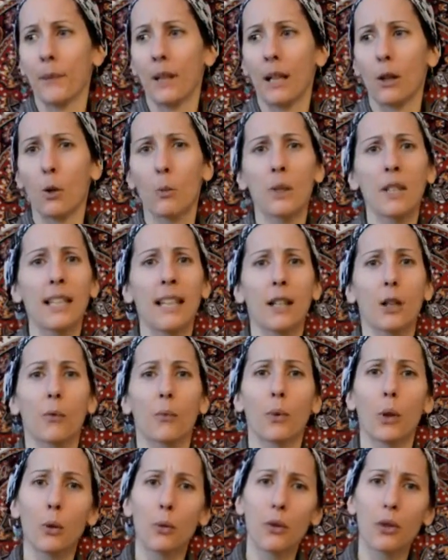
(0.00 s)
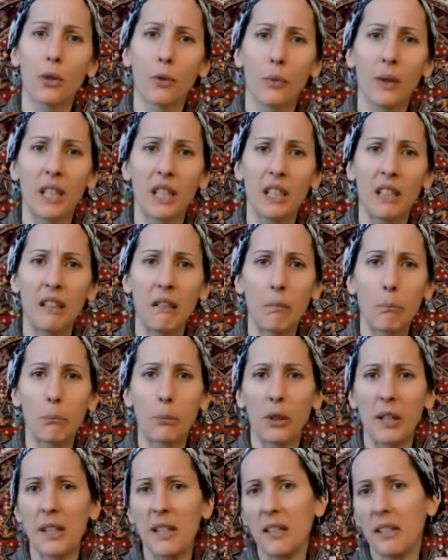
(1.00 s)
almost like a rosary
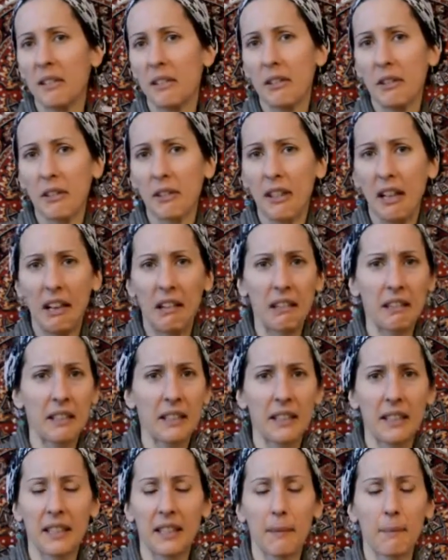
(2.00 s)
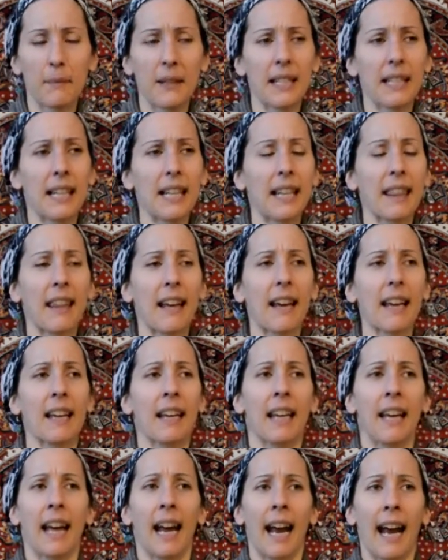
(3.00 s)
bracelet or necklace, something like that.
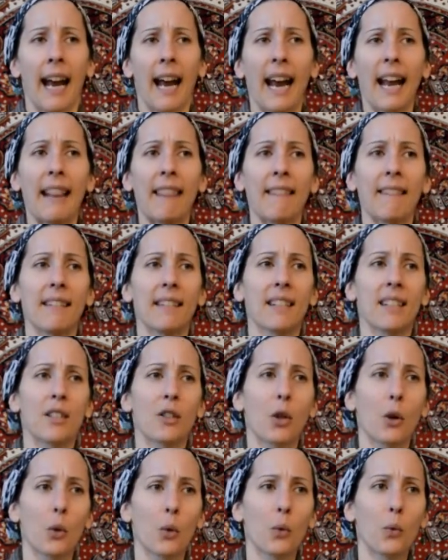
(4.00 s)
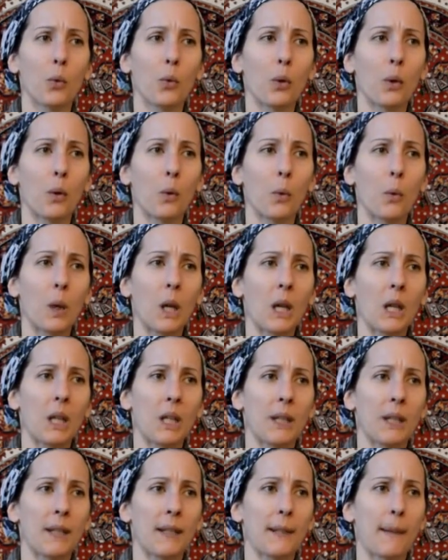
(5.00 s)
And the stone
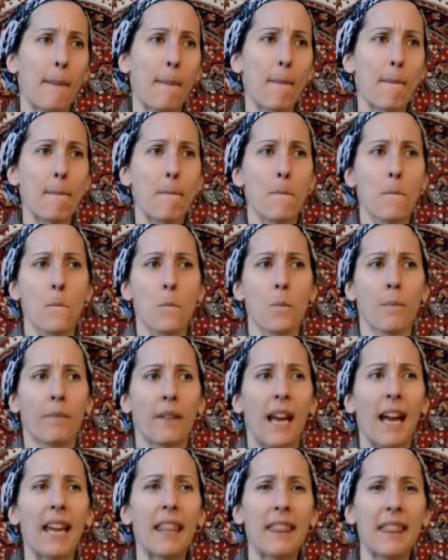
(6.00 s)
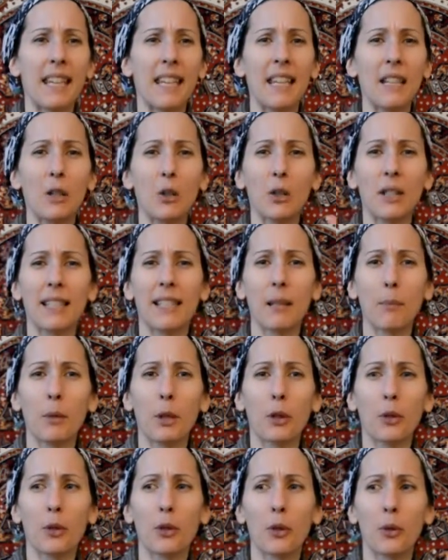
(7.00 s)
was, it looked
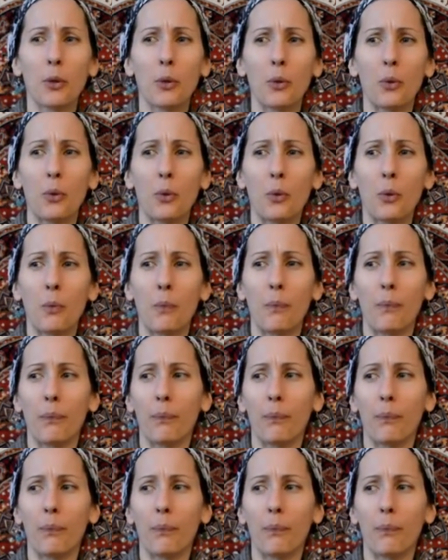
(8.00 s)
similar to